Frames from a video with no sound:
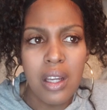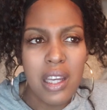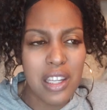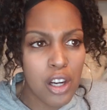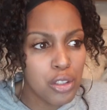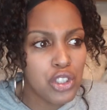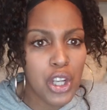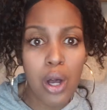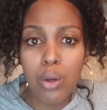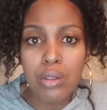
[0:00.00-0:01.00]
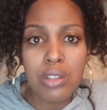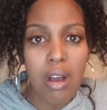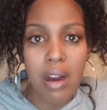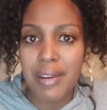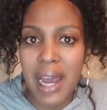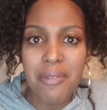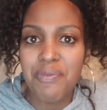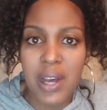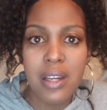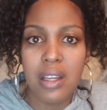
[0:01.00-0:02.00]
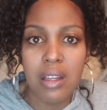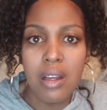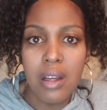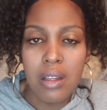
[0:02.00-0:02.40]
And her jokes are not funny.